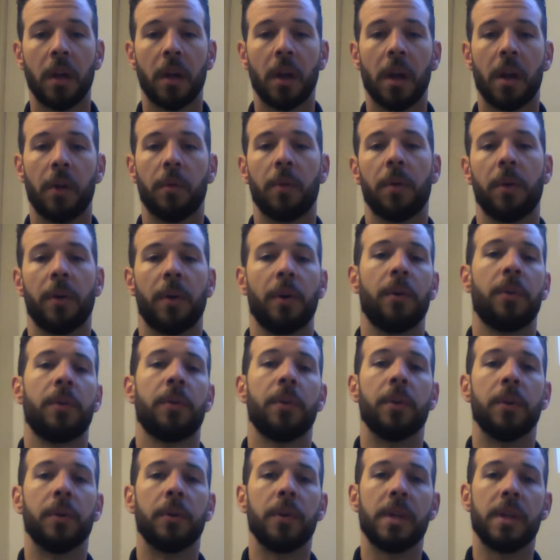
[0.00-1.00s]
And we'll go
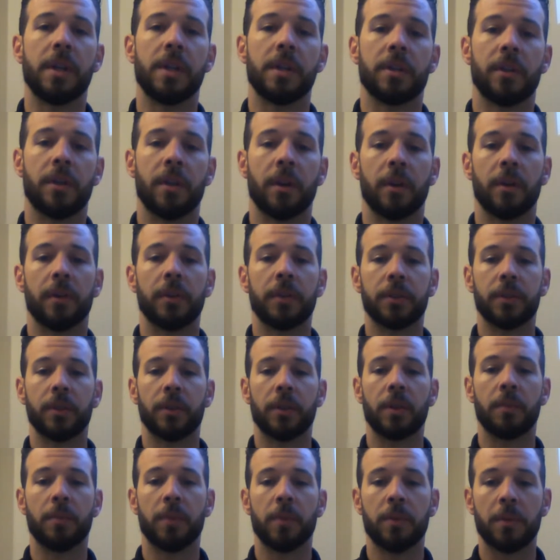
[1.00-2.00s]
through each of those. So
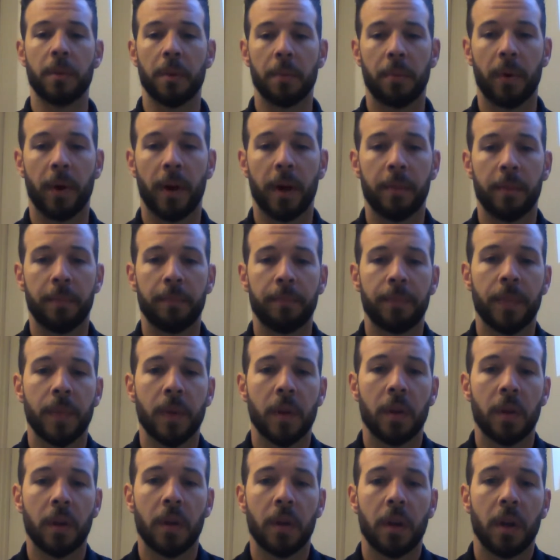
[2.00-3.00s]
your movement prep
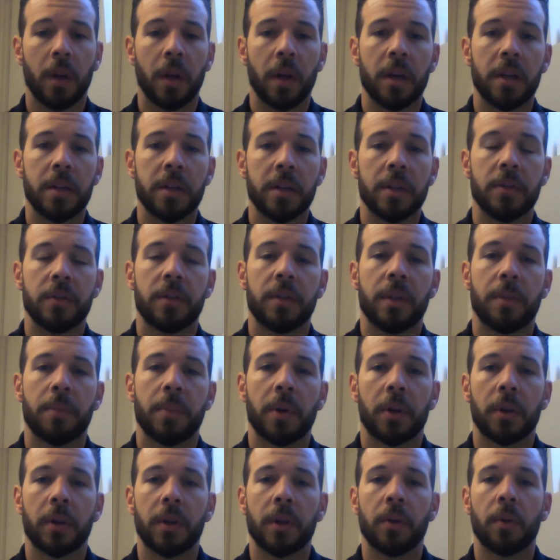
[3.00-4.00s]
is
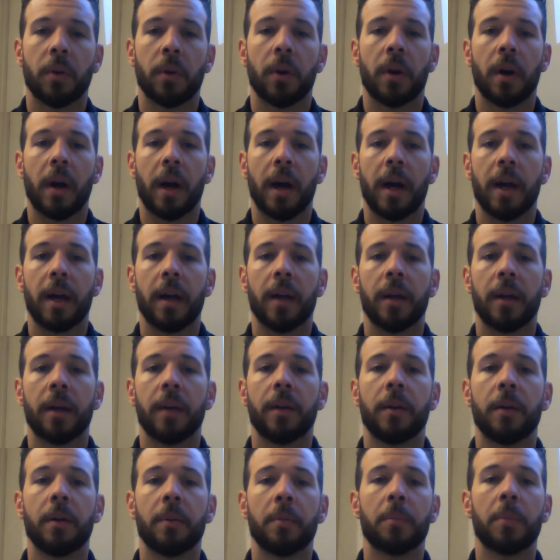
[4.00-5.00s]
typically where I
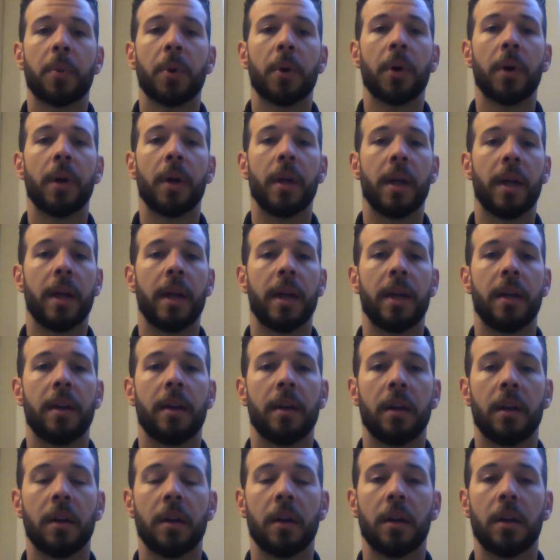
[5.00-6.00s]
put
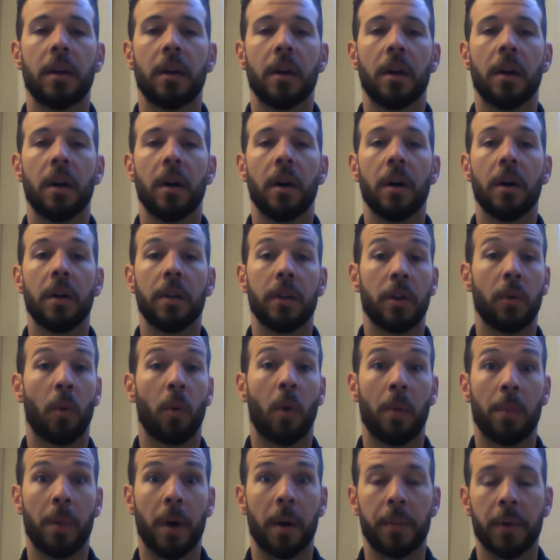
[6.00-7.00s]
in your
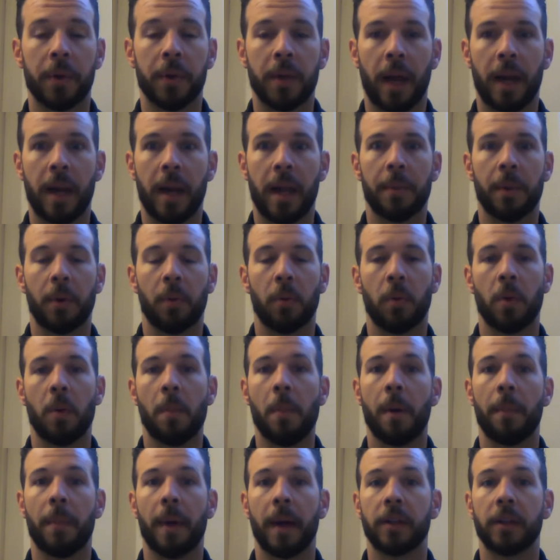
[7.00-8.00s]
warm-up, your dynamic
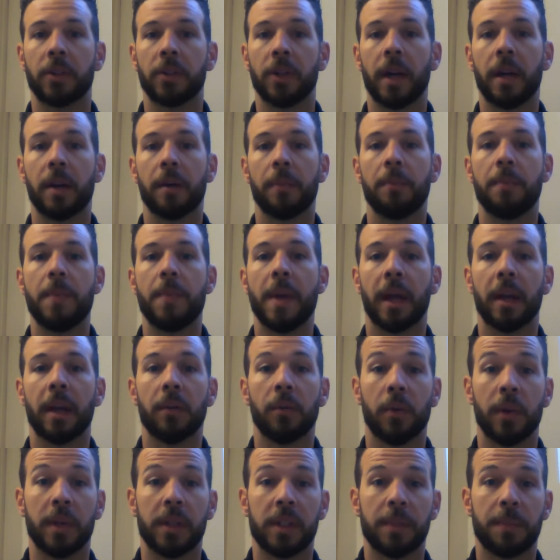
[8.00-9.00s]
warm-up. I try to make it
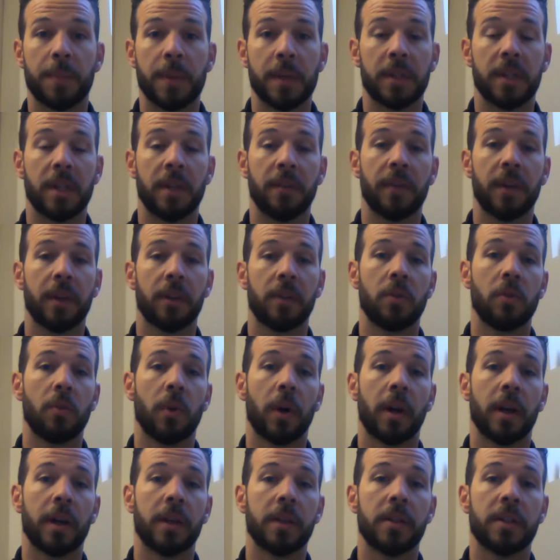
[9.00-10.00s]
really specific to what
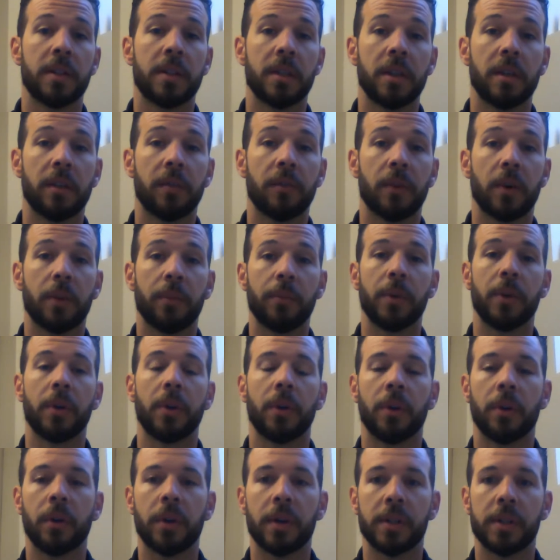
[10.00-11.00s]
I see from
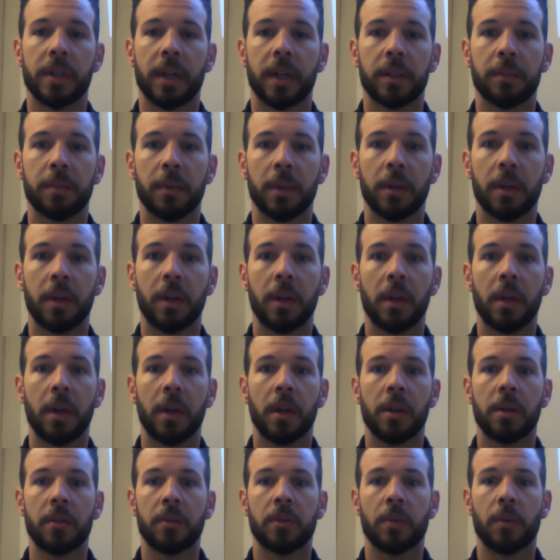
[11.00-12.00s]
your assessment
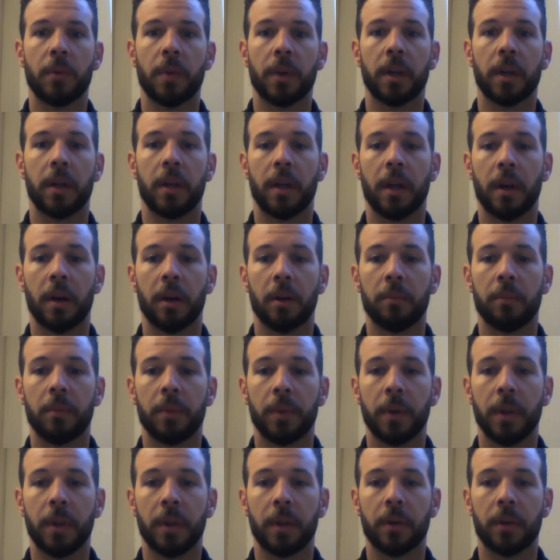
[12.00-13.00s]
so we can help
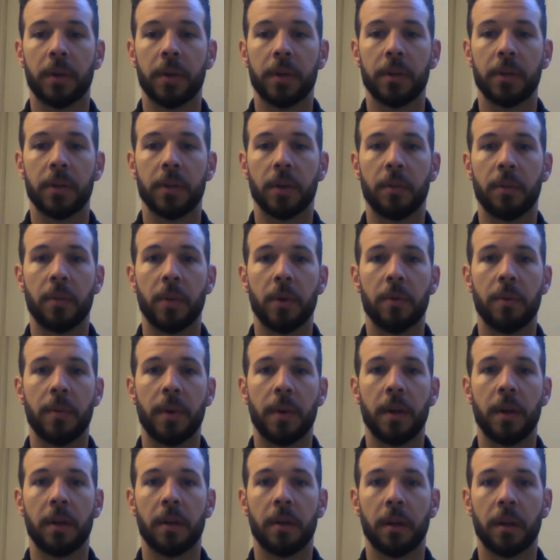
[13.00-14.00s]
increase your
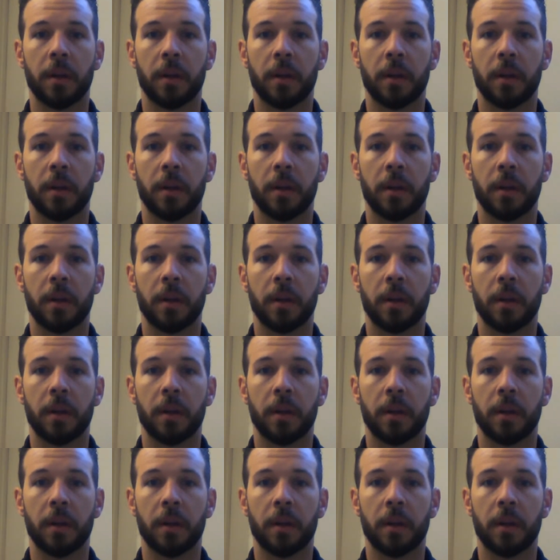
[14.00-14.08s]
movement